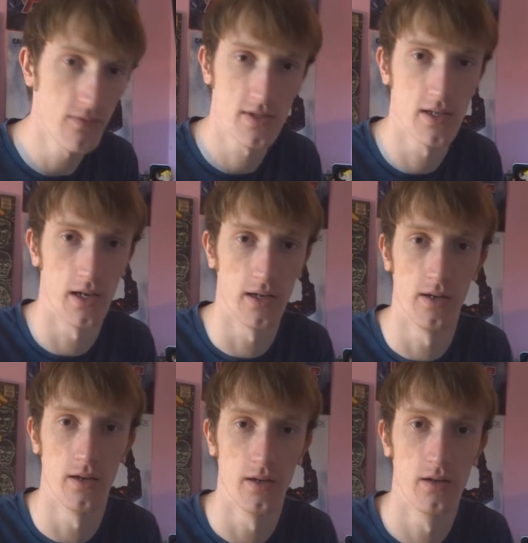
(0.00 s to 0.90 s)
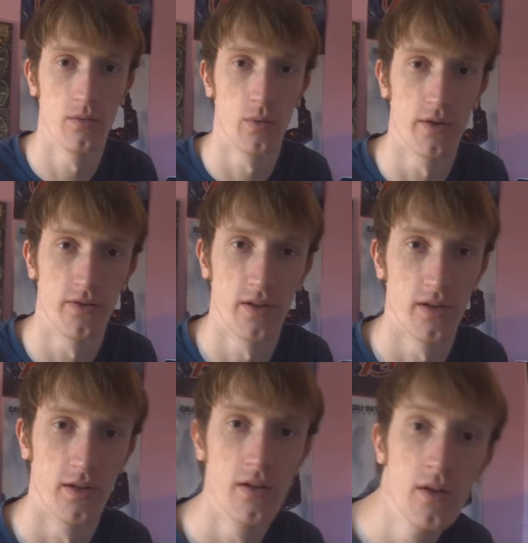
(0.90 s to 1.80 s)
Obviously I wanted
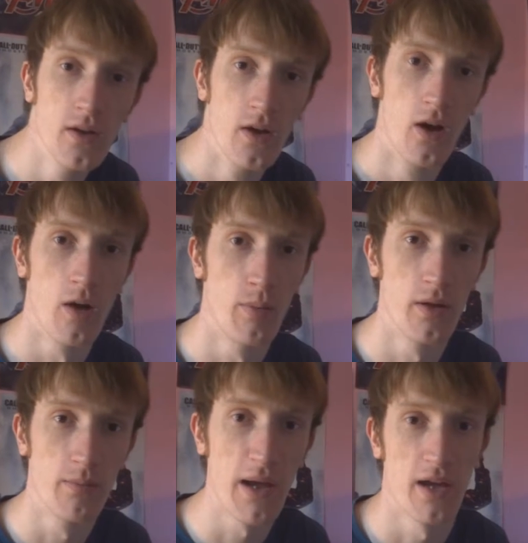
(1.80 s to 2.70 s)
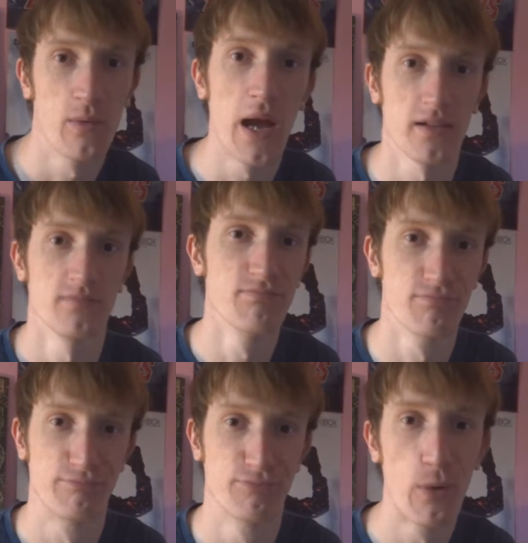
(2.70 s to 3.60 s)
to hop on the bandwagon,
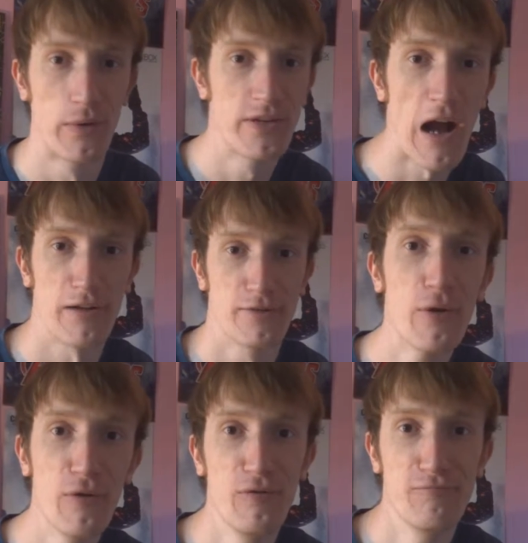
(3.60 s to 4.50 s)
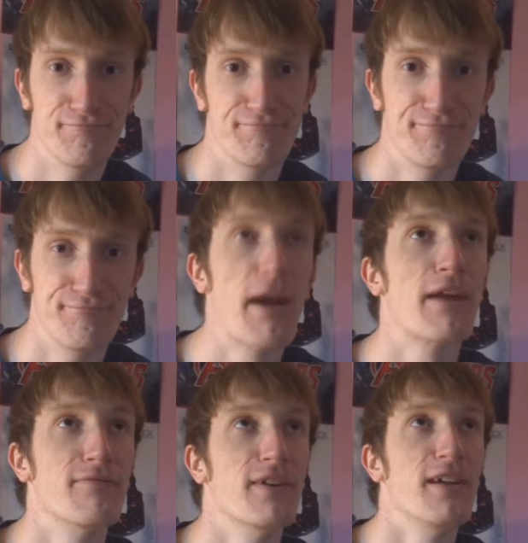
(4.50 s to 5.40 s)
do what y'all do,
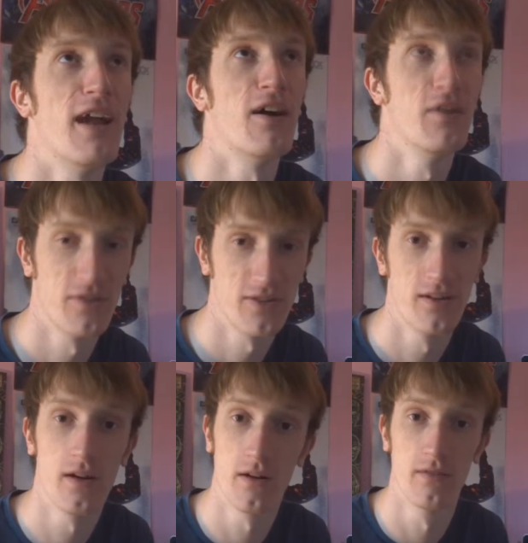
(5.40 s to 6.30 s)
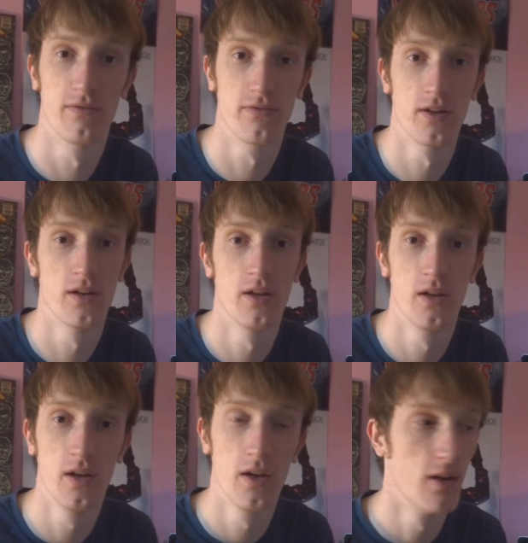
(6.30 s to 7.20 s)
making videos of
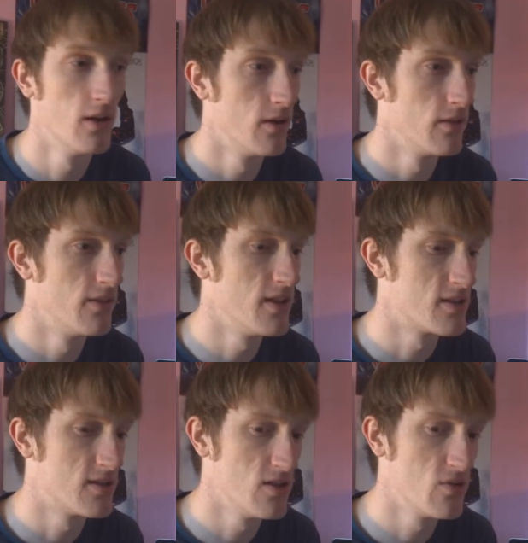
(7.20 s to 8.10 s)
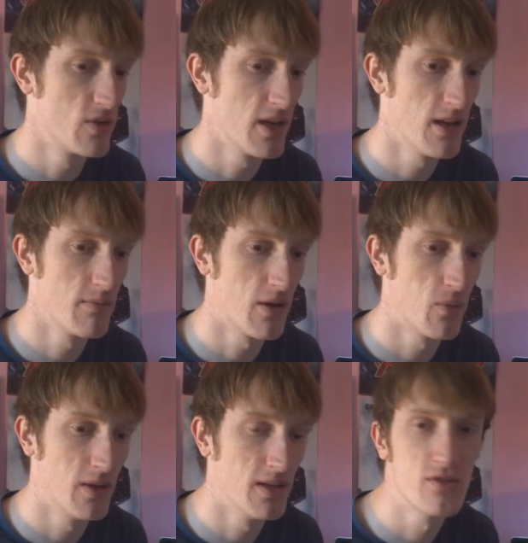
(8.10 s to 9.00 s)
this new game
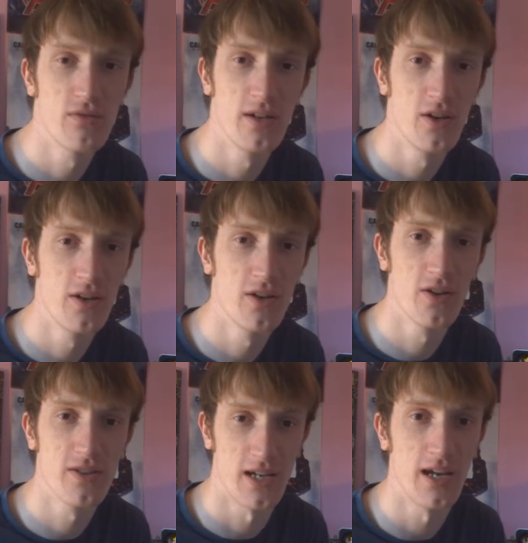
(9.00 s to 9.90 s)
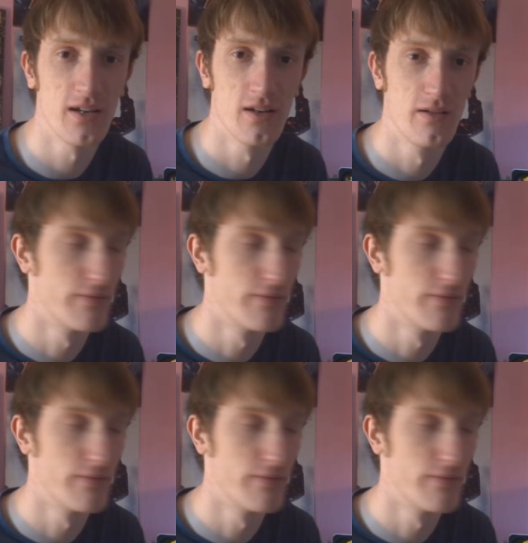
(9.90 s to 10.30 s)
that we literally only know the title